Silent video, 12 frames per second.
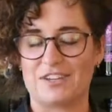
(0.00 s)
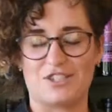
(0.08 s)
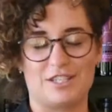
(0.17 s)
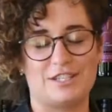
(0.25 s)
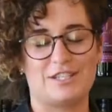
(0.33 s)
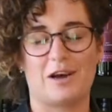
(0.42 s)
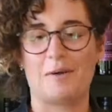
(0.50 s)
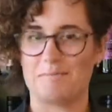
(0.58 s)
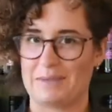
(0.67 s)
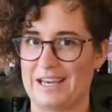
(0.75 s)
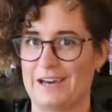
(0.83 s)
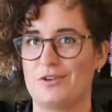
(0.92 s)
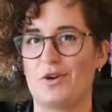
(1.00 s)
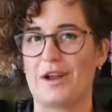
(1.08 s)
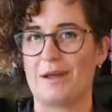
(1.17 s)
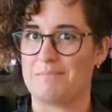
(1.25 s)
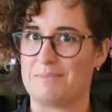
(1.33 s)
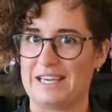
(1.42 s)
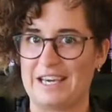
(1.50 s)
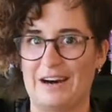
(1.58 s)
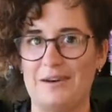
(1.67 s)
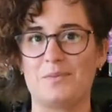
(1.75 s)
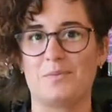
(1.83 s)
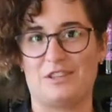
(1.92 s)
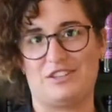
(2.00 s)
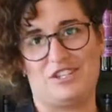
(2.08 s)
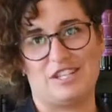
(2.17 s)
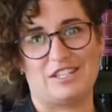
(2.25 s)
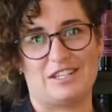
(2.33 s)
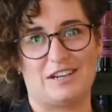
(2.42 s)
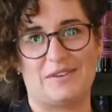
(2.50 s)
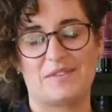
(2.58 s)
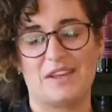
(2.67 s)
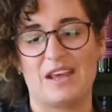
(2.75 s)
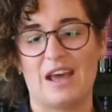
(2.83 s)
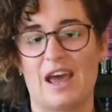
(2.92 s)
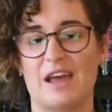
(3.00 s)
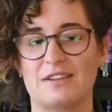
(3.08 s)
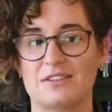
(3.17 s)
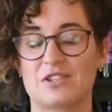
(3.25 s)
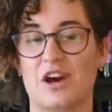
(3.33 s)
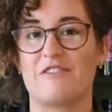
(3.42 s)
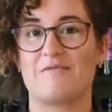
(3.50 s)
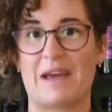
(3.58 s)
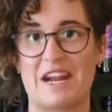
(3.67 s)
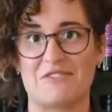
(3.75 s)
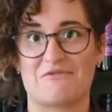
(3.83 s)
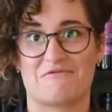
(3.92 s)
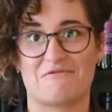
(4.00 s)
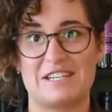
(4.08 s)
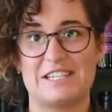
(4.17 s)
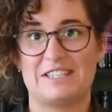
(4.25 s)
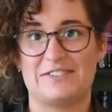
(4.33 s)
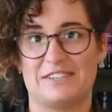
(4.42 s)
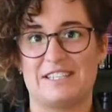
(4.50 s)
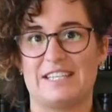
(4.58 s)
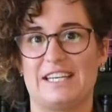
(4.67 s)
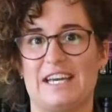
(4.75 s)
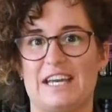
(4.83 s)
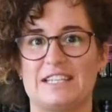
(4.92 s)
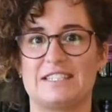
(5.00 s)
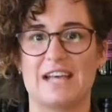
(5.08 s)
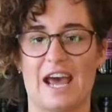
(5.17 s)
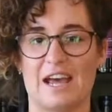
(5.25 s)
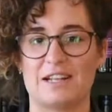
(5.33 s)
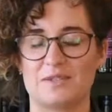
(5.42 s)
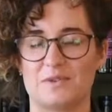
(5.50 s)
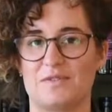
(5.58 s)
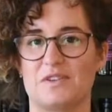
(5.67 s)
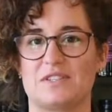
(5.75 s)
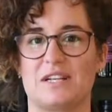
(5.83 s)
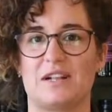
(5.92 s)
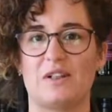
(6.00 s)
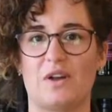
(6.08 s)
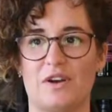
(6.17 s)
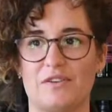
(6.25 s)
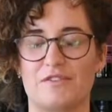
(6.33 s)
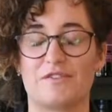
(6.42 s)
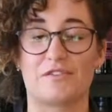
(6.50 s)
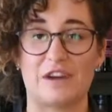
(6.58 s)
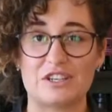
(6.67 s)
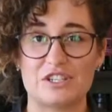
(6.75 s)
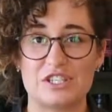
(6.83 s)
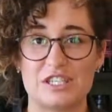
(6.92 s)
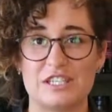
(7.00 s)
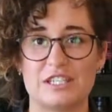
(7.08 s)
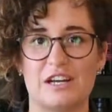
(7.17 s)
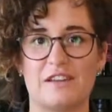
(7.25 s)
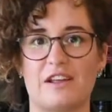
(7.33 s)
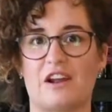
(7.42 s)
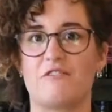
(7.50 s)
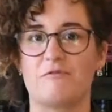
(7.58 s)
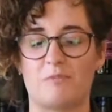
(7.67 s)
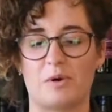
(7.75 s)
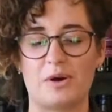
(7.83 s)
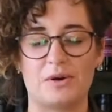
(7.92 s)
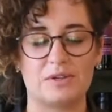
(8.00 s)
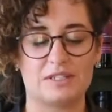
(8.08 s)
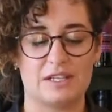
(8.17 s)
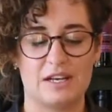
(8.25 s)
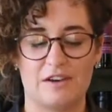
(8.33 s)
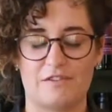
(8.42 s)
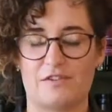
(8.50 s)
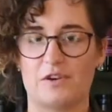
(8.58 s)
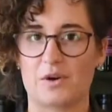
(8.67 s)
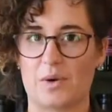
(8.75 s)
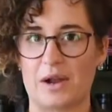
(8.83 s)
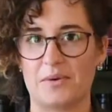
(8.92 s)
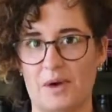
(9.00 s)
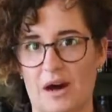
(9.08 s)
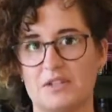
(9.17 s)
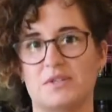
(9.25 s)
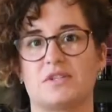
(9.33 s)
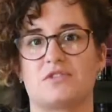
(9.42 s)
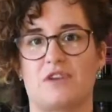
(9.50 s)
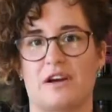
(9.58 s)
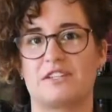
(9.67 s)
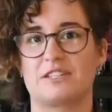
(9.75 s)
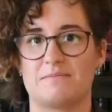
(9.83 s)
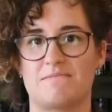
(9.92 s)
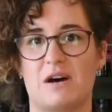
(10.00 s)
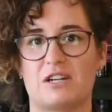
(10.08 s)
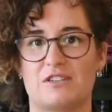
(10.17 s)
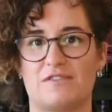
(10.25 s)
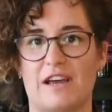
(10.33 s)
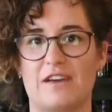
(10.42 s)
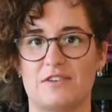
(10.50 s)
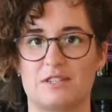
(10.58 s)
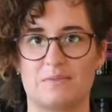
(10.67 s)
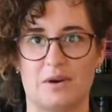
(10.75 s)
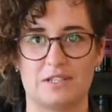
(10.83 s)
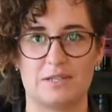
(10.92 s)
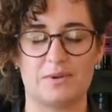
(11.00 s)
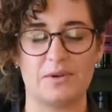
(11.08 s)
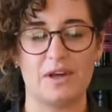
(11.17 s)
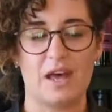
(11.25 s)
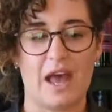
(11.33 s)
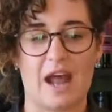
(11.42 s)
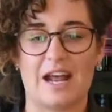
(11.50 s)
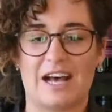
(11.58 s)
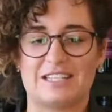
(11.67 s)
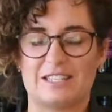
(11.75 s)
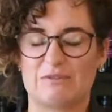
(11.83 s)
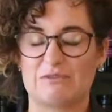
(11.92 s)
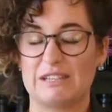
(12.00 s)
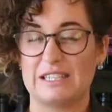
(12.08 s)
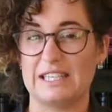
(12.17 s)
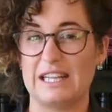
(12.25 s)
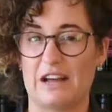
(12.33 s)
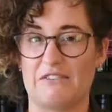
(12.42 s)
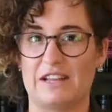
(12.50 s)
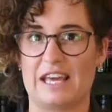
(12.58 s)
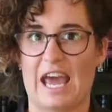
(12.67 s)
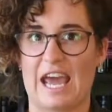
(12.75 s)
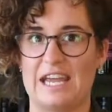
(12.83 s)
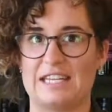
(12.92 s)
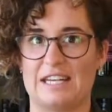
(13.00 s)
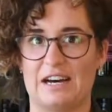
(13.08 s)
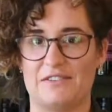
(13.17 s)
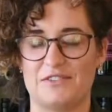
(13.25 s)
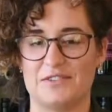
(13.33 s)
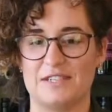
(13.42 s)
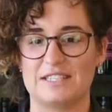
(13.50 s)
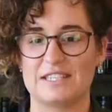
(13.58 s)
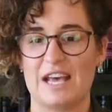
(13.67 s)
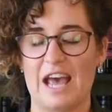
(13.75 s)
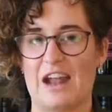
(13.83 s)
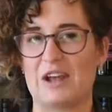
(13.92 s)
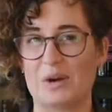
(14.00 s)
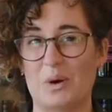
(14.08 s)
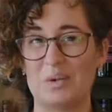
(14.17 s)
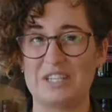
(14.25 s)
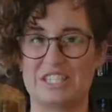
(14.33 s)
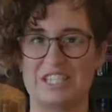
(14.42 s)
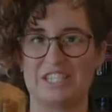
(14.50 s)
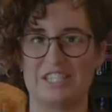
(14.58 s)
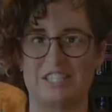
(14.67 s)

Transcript: ginger beer, not a beer with ginger. And so I've made it really, really intense. We've used a lot of fresh ginger that I've boiled for quite a while to extract as much flavour as possible, and it has this really lovely heat afterwards. And I call it Ginger